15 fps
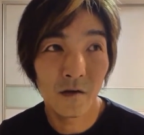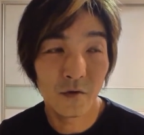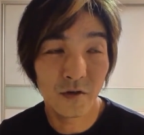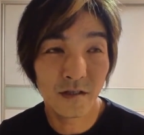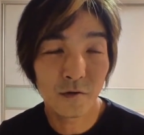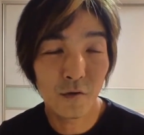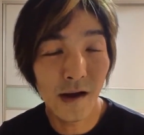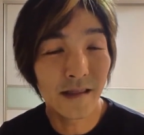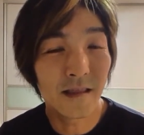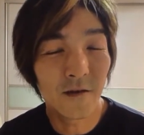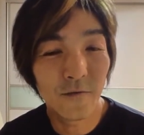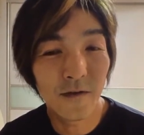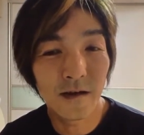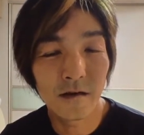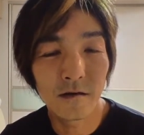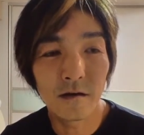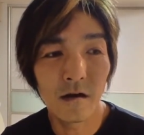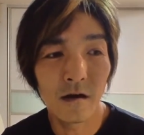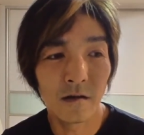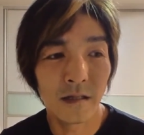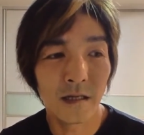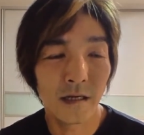which is quite difficult
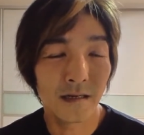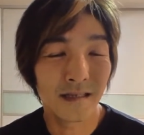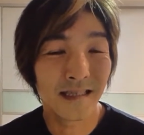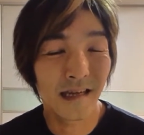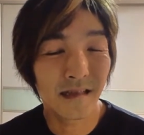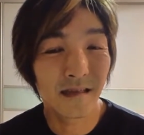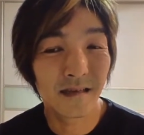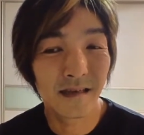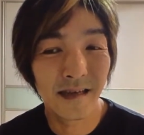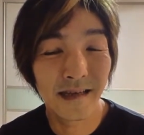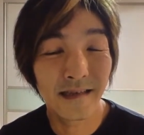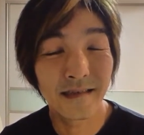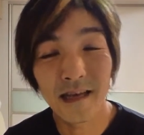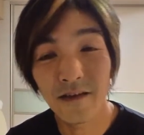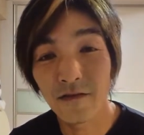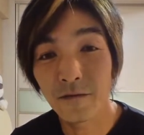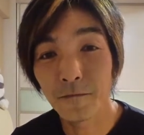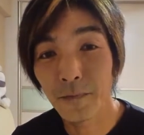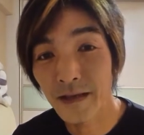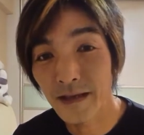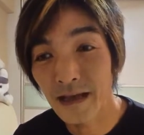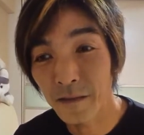on Saturday 7
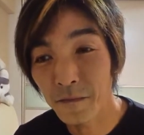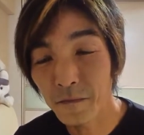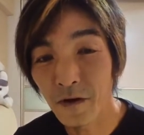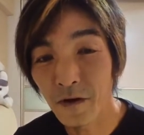p.m.